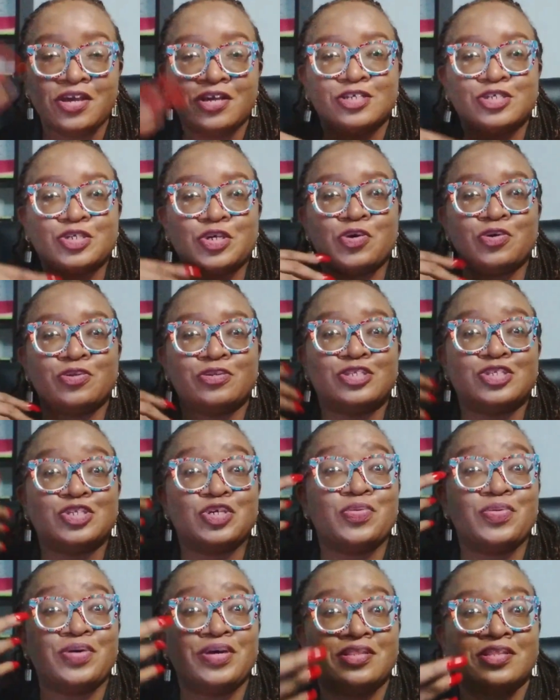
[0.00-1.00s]
So
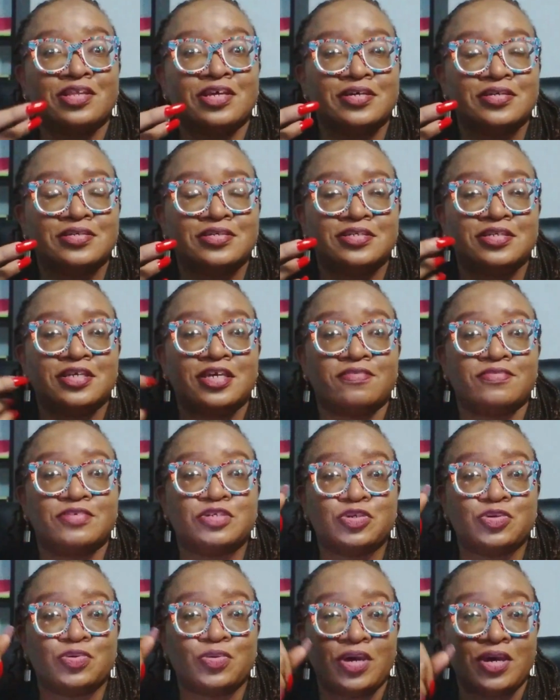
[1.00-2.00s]
doing this
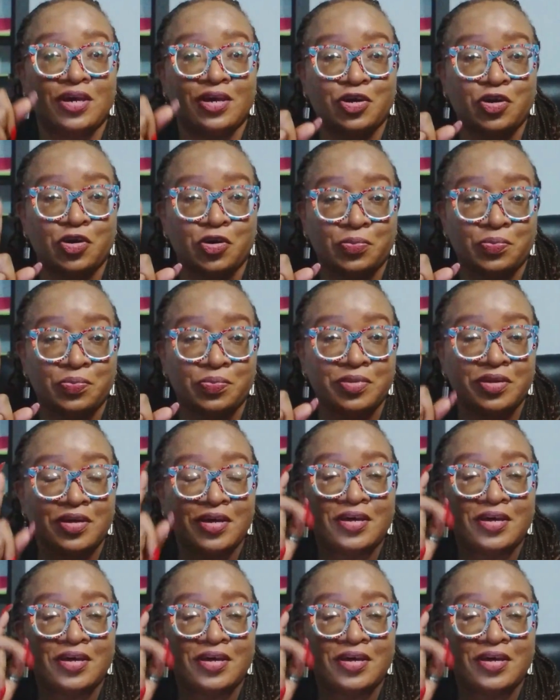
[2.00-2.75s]
gives you income,